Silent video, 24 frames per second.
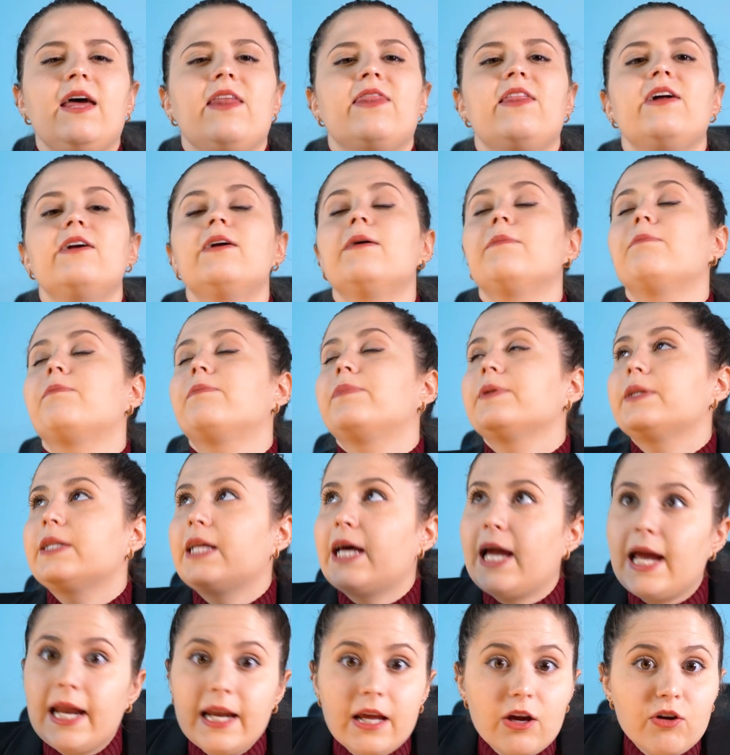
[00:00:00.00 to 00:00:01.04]
There are
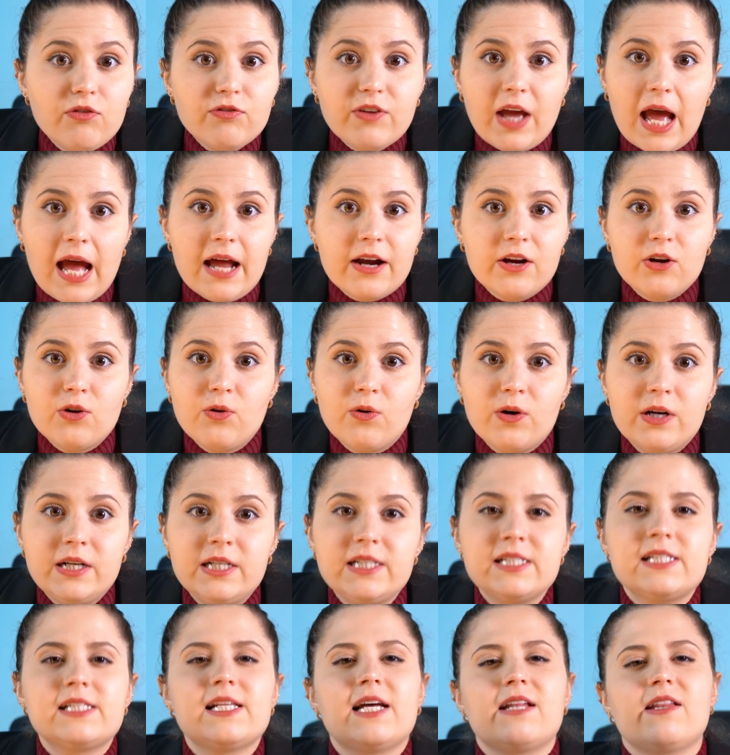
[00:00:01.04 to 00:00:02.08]
plenty of
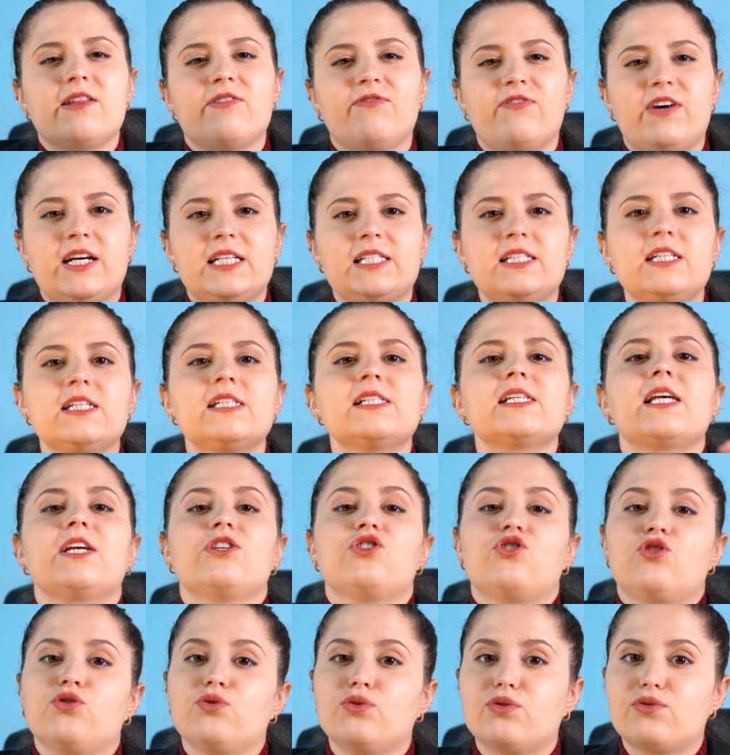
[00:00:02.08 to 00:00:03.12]
categories that investors
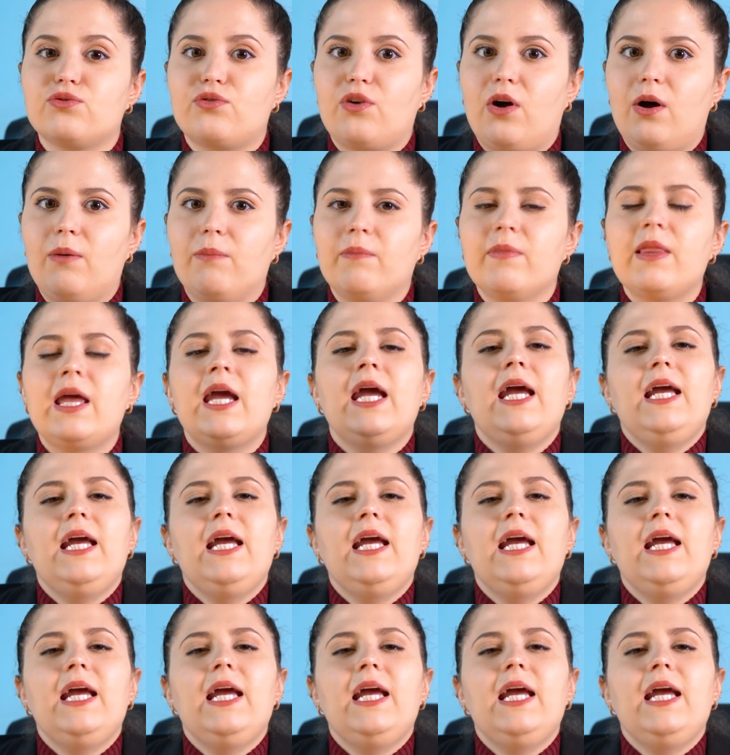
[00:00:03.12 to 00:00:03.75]
can choose from.